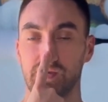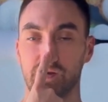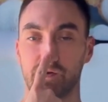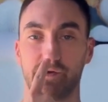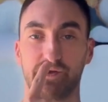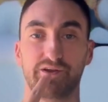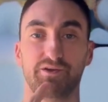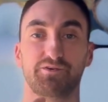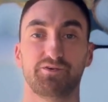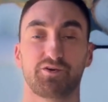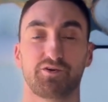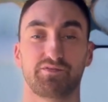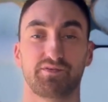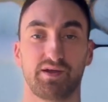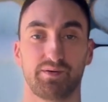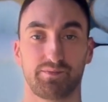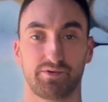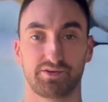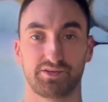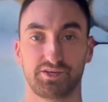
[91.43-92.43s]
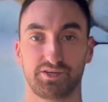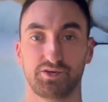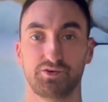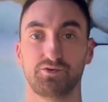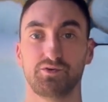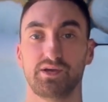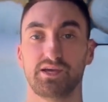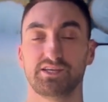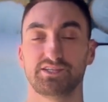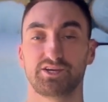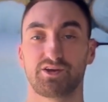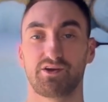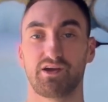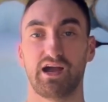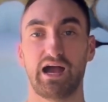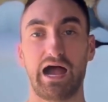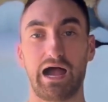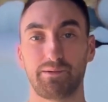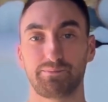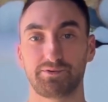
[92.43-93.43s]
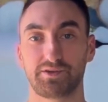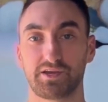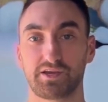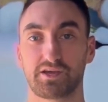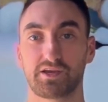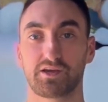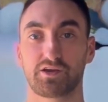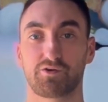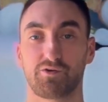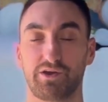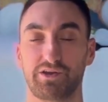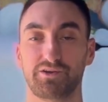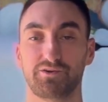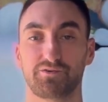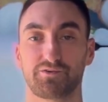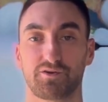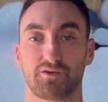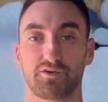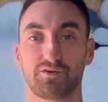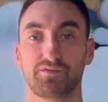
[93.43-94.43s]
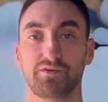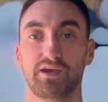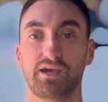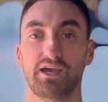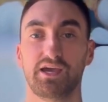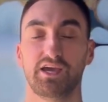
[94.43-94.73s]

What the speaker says: Cranial nerve number 2 is your optic cranial nerve,